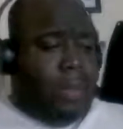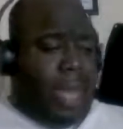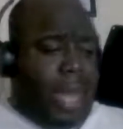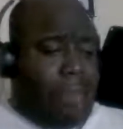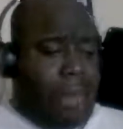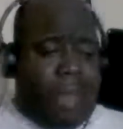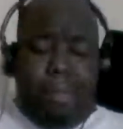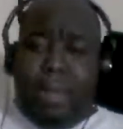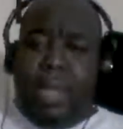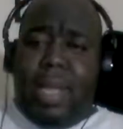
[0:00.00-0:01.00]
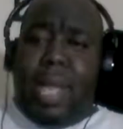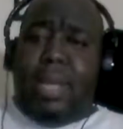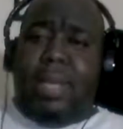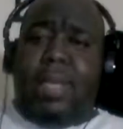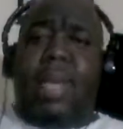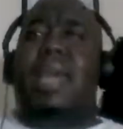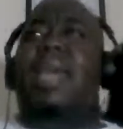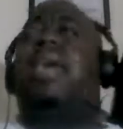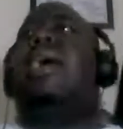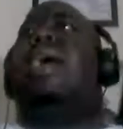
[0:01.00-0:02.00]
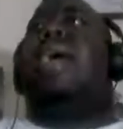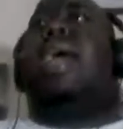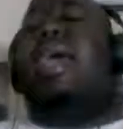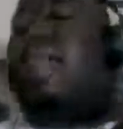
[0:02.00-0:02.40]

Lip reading: biopic of Billie Holiday, and